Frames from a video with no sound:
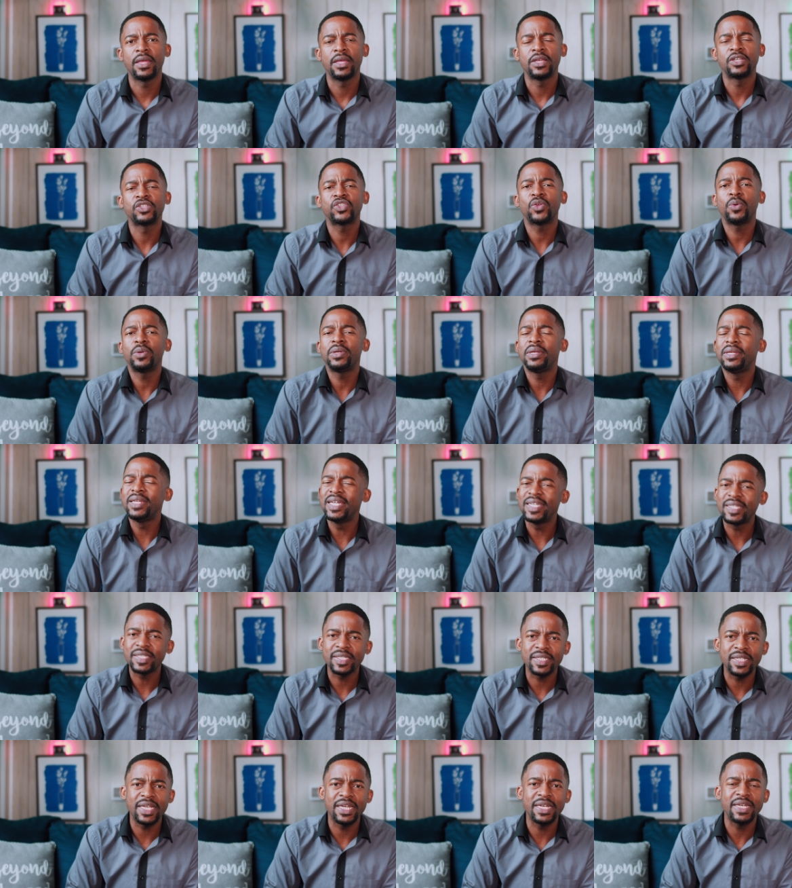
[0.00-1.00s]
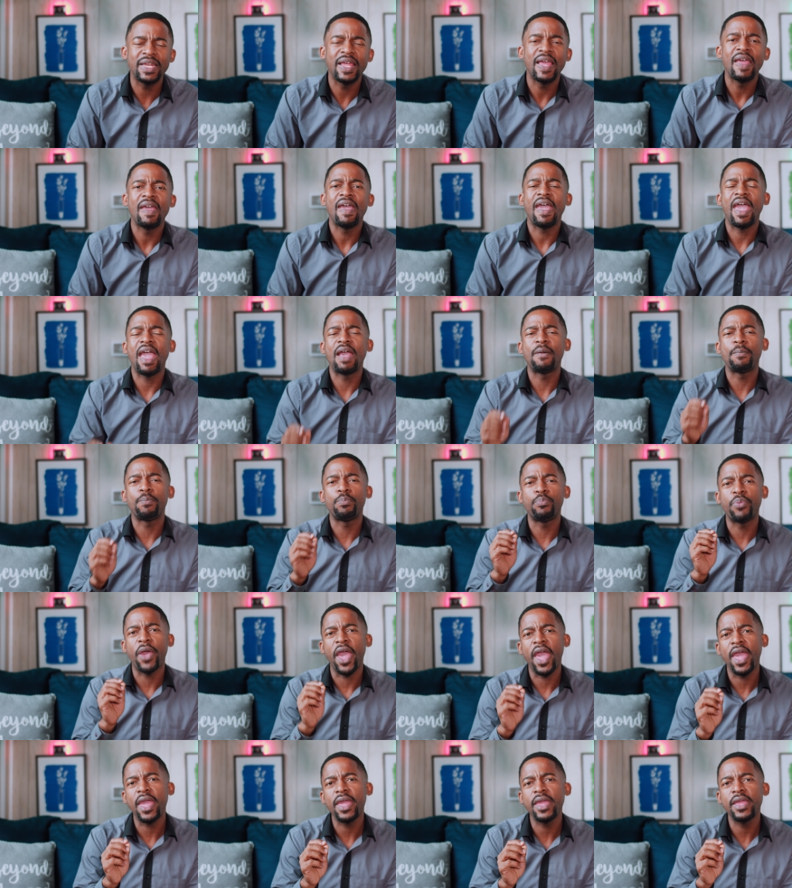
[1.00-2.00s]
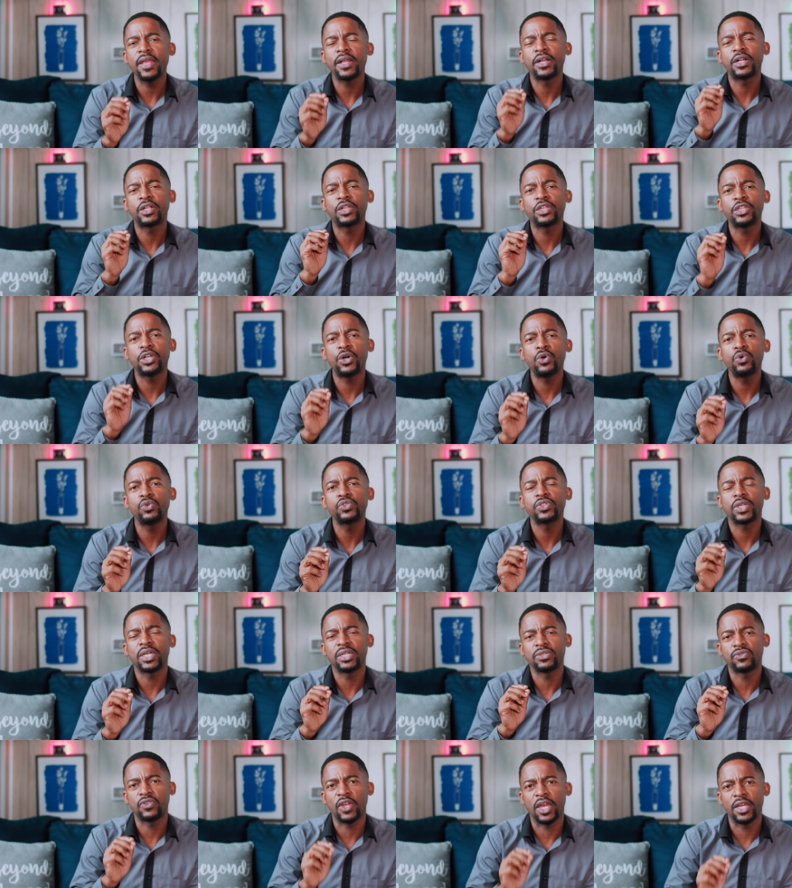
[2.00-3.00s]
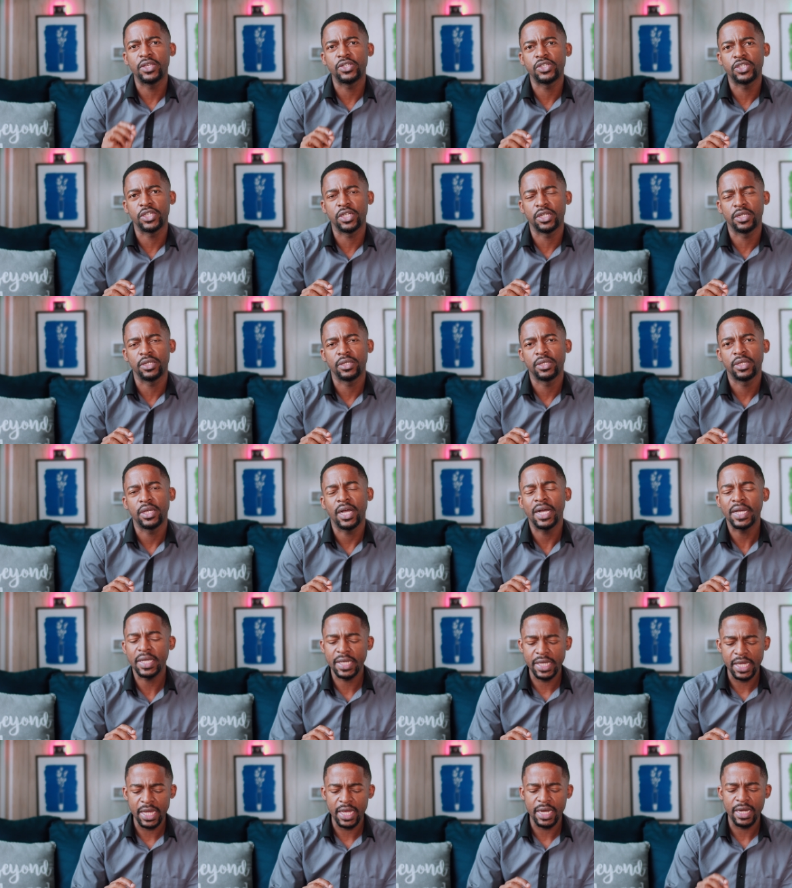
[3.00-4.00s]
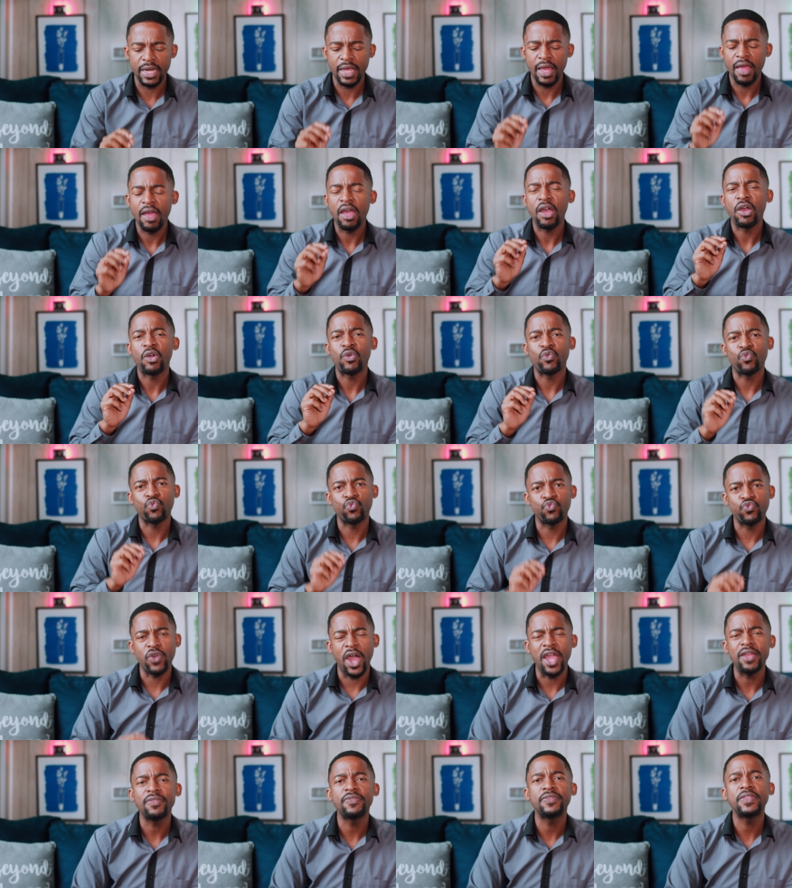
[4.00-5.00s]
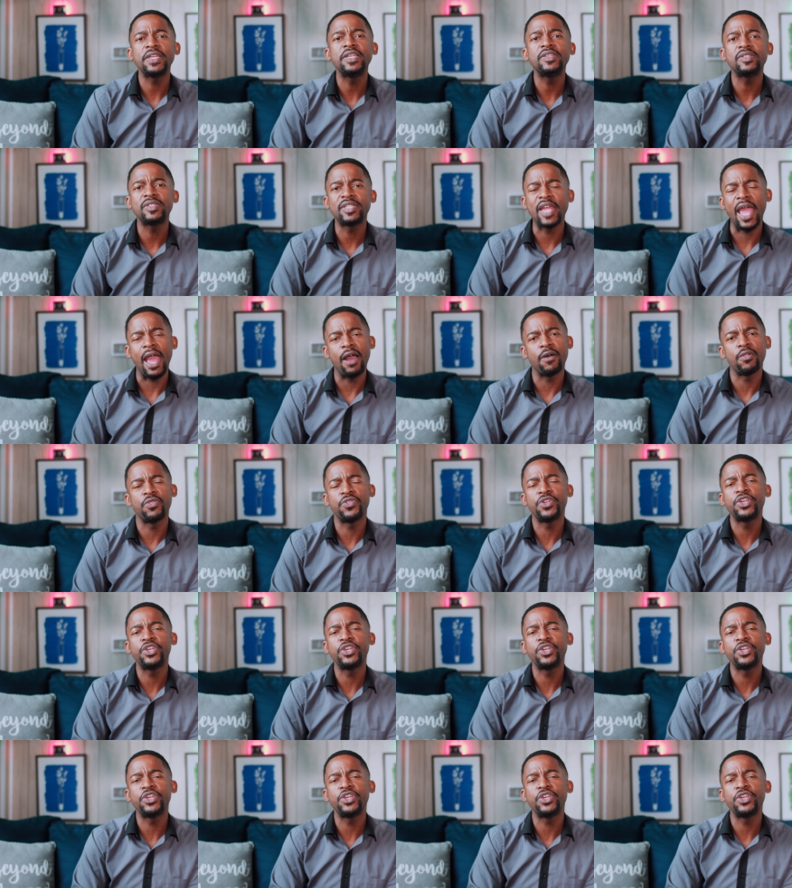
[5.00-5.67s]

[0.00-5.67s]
So listen and pay close attention. Again, write these down.